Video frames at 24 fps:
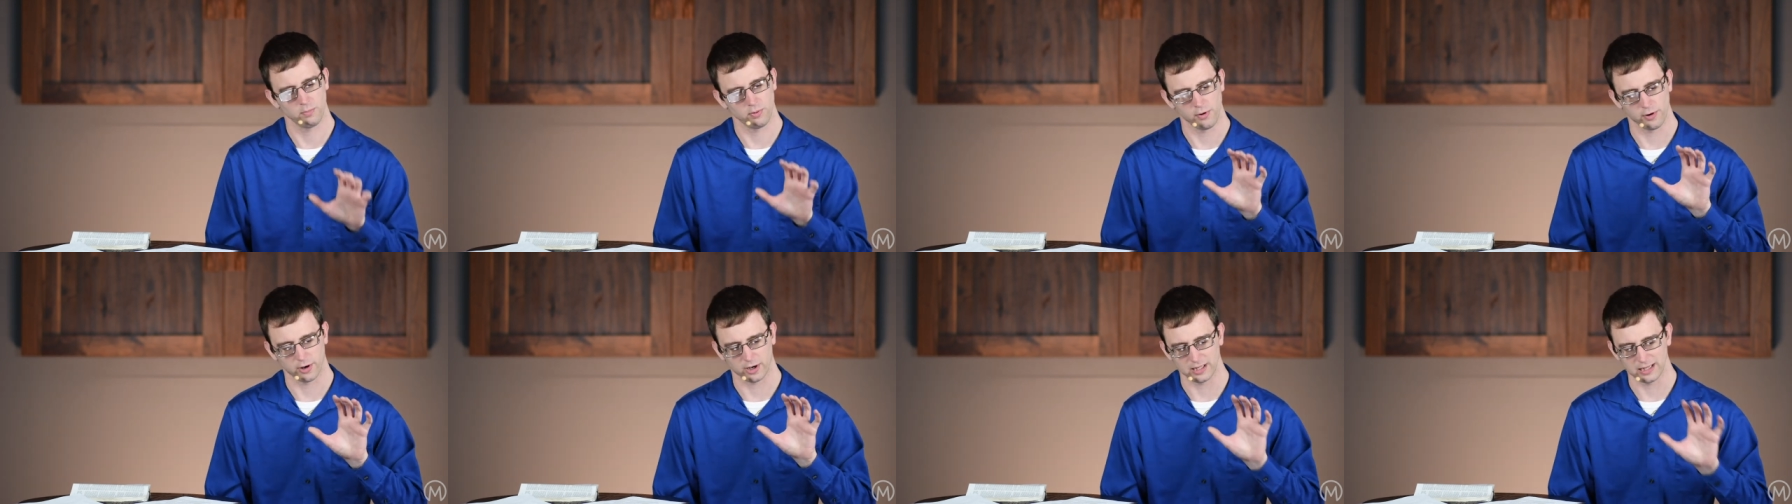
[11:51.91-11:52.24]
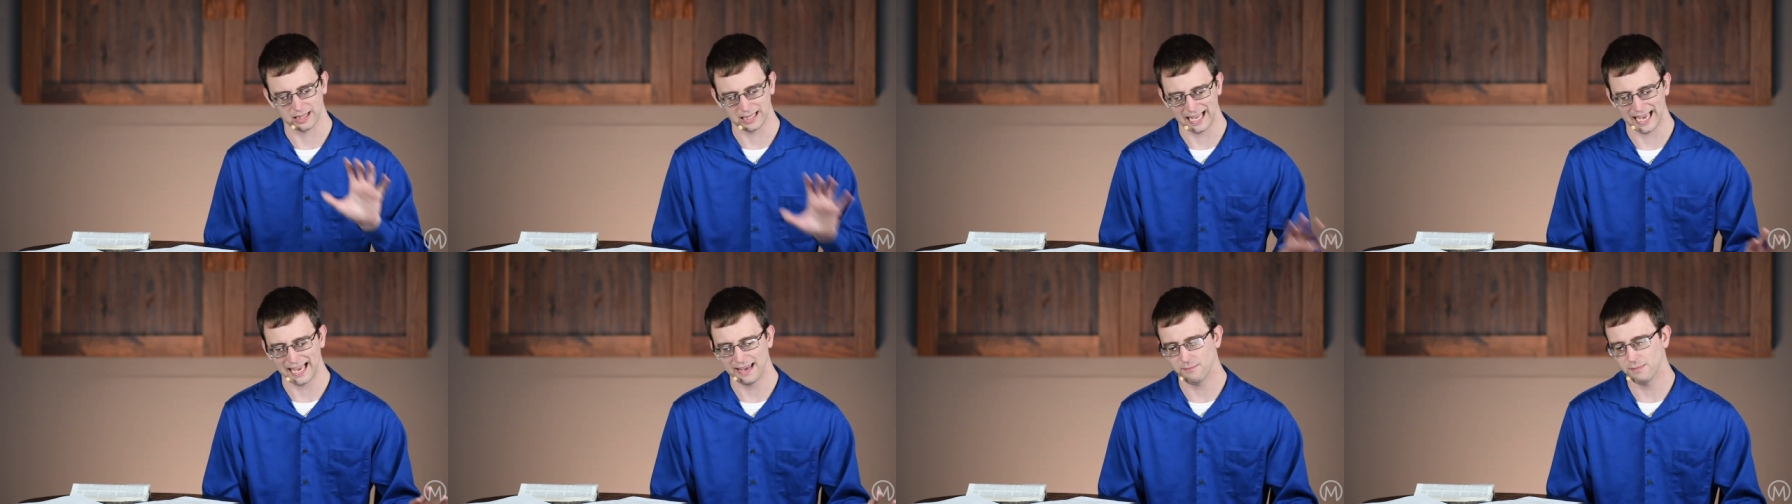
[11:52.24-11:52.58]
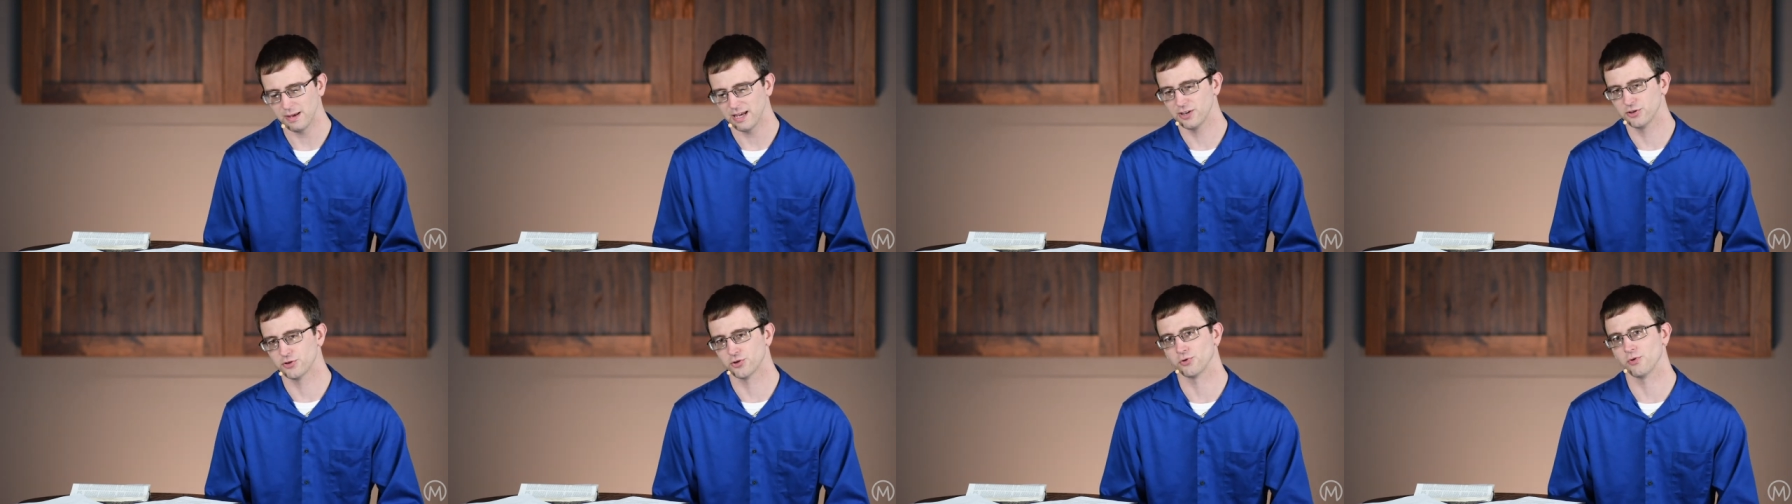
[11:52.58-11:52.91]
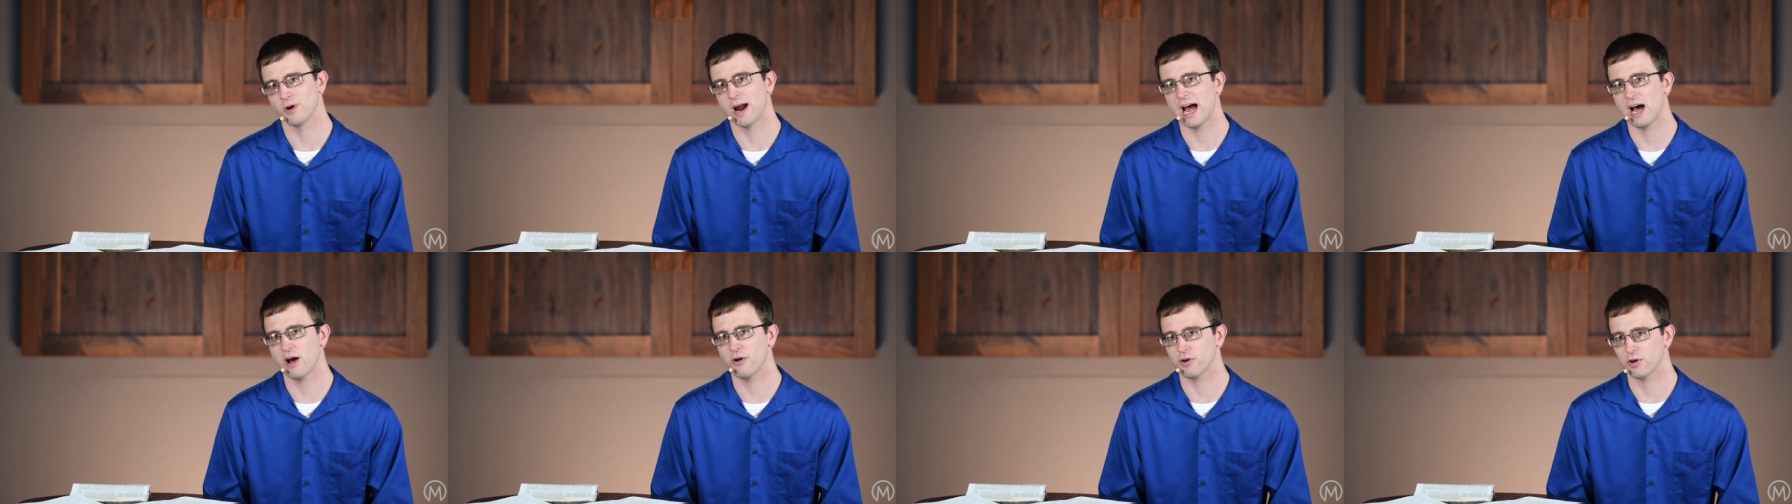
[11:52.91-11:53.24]
proclaiming
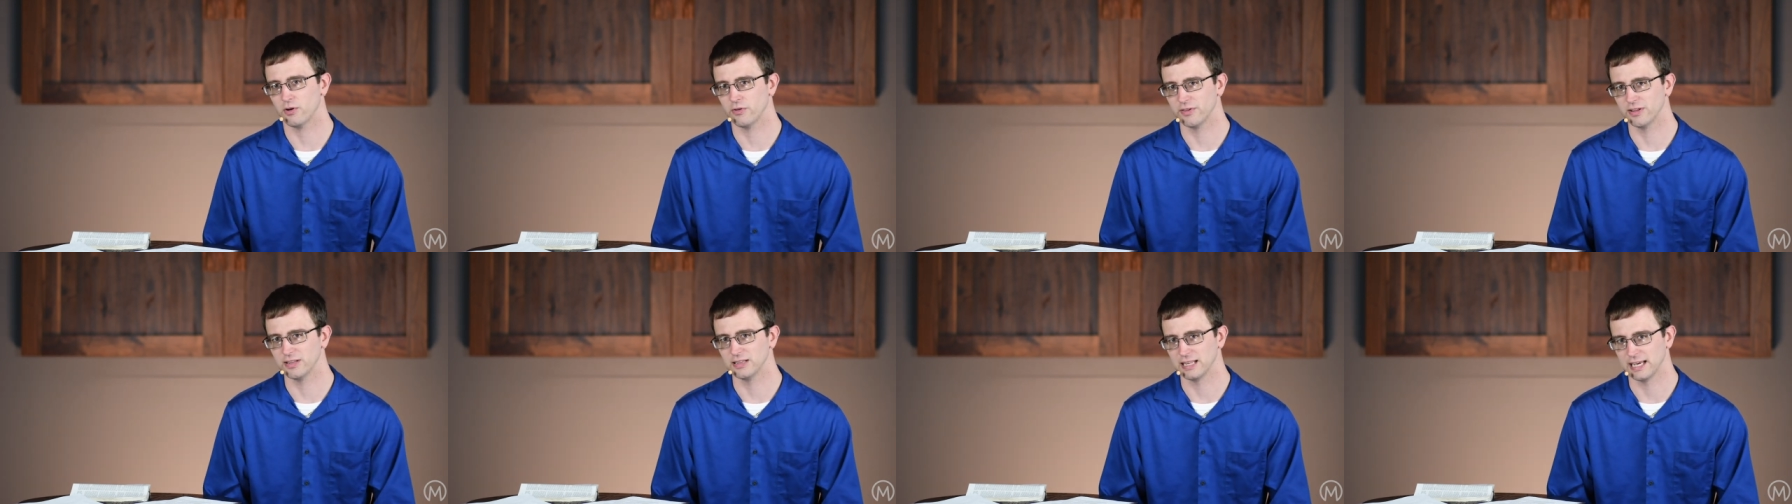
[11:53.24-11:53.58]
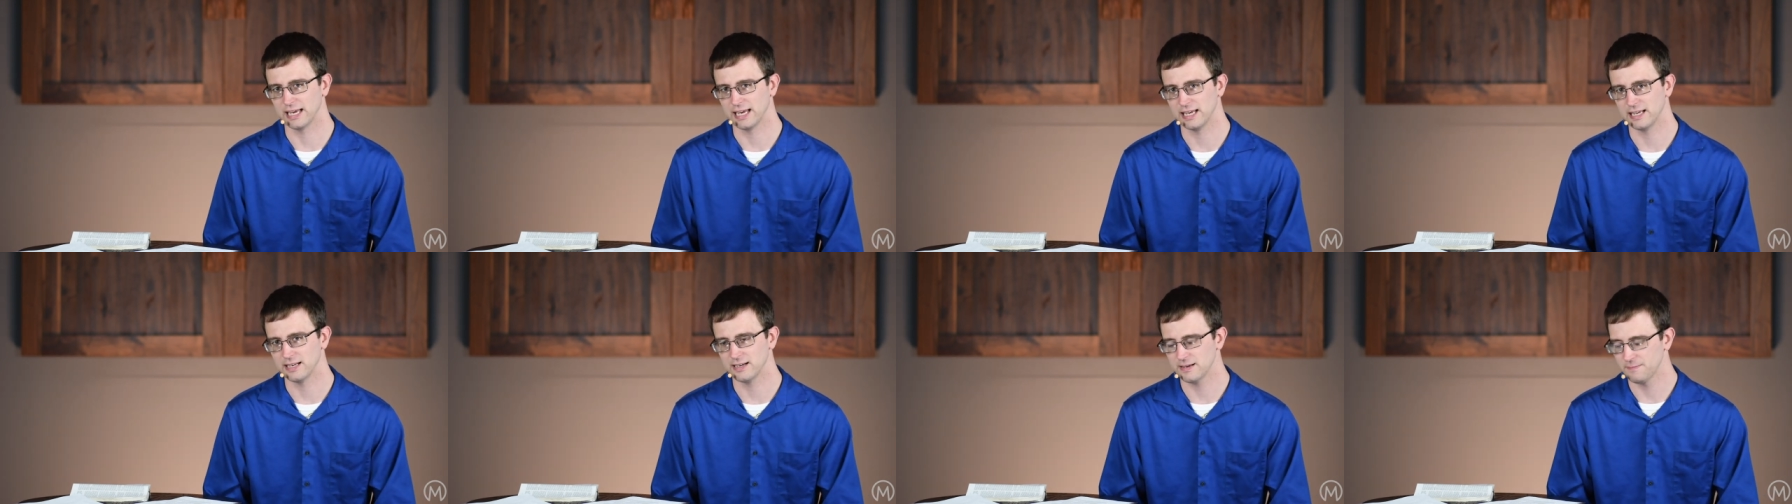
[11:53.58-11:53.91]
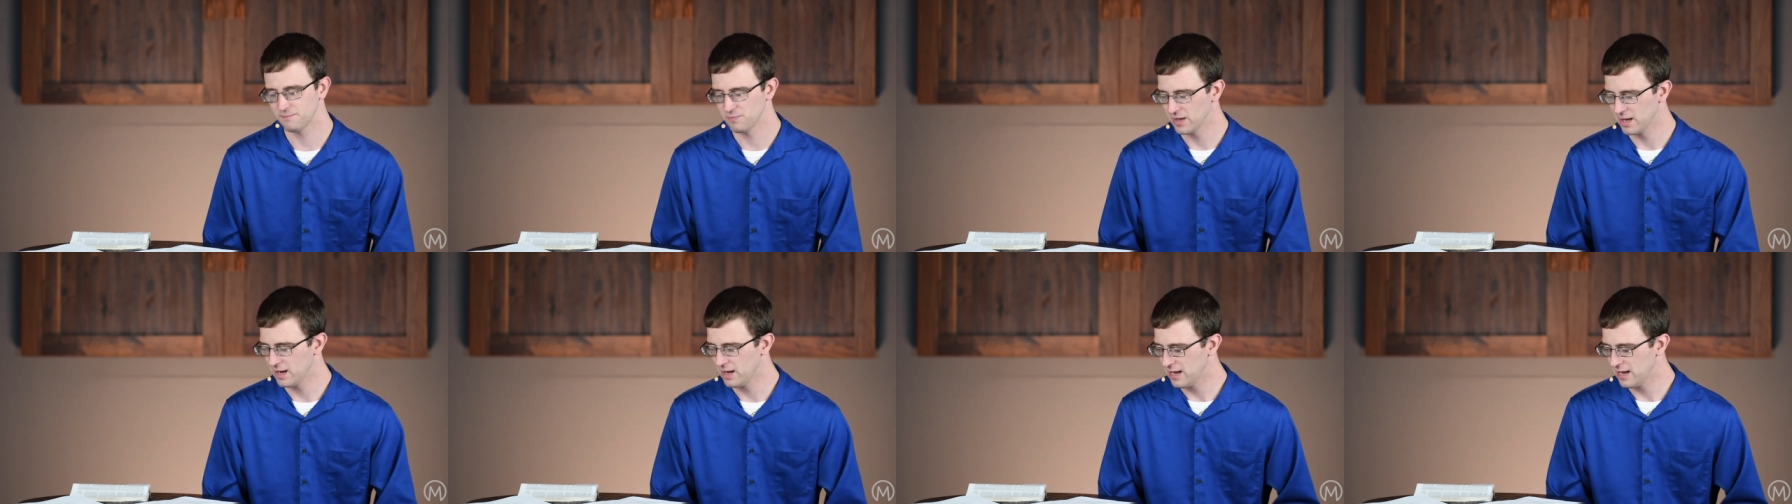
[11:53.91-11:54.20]
drought on the land.